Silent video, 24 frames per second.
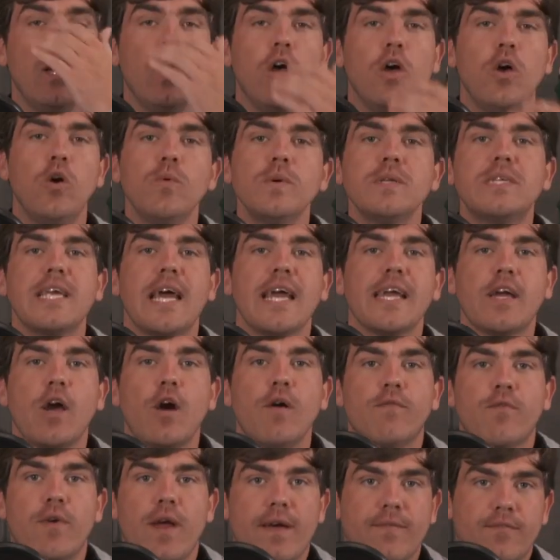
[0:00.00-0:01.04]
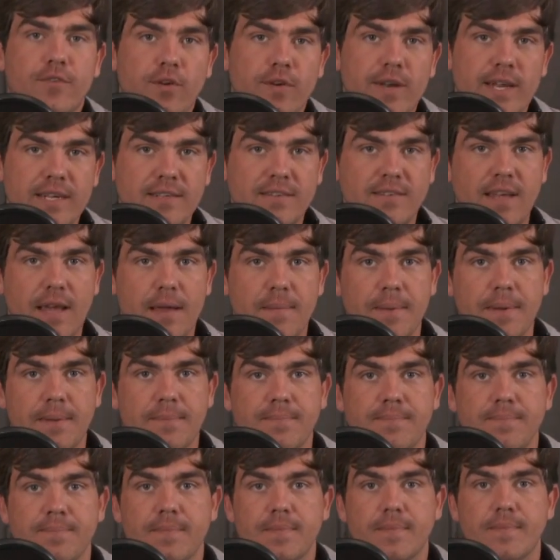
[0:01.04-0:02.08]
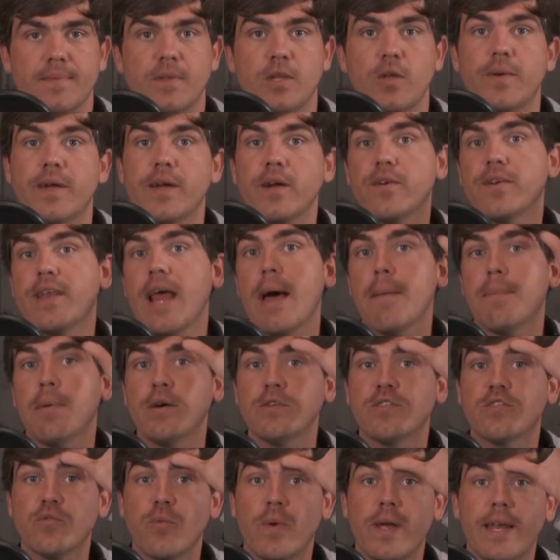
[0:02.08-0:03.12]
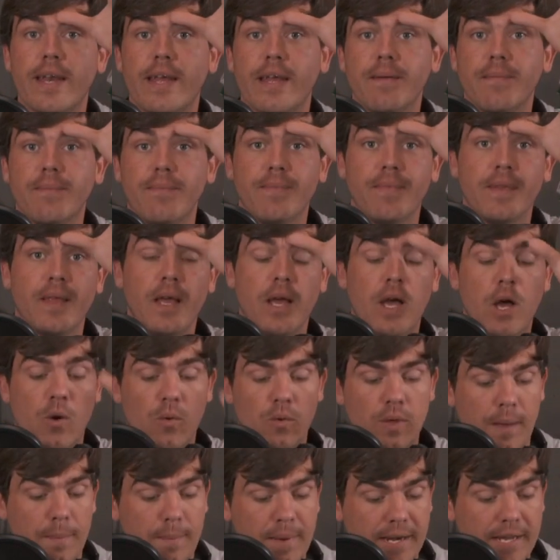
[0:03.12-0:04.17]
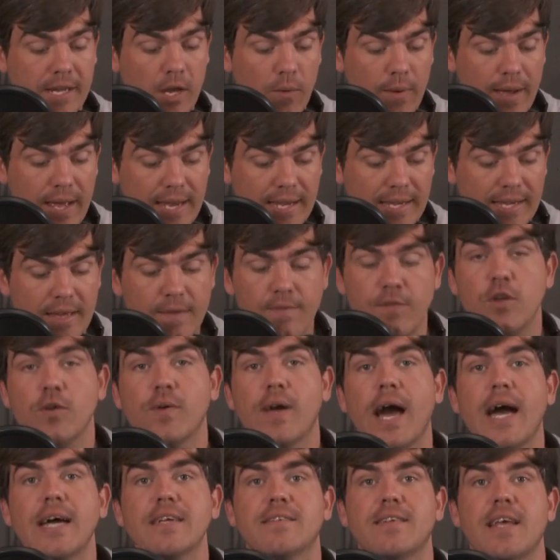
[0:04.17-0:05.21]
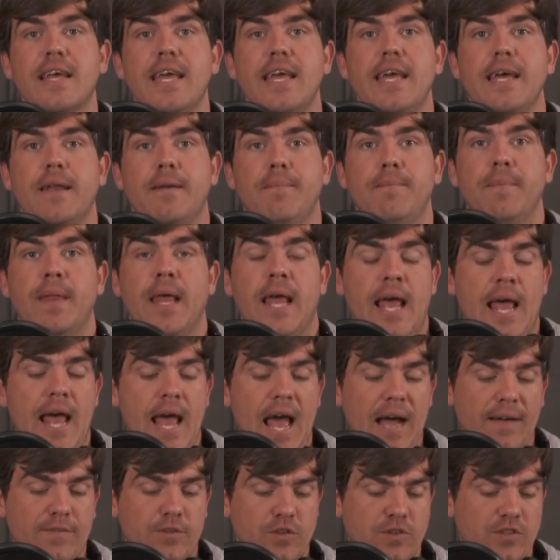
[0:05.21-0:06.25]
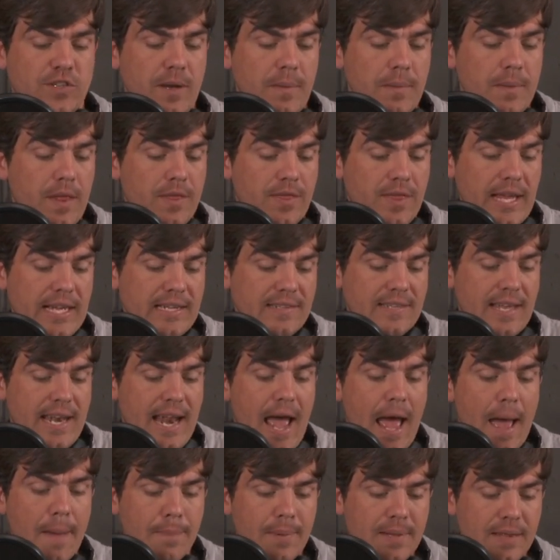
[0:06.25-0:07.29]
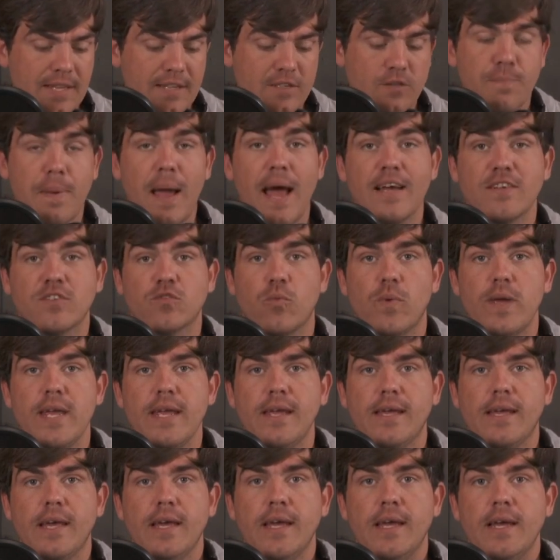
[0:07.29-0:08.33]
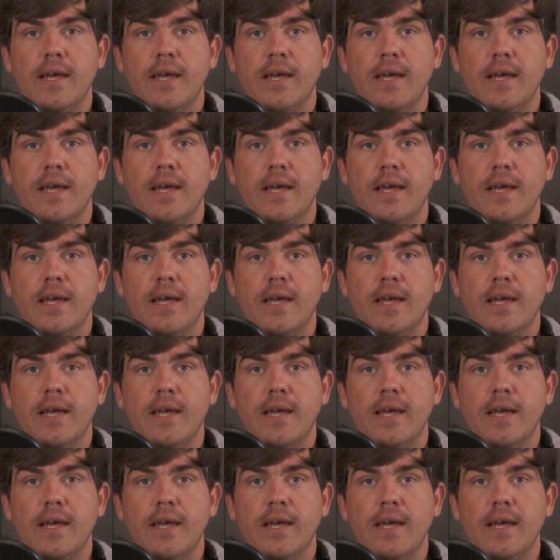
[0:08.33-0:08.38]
who would take over after Nick Saban? You hear Dabo Swinney. Well, I'm going to go ahead and give you guys a hint. After some of the things that happened this past week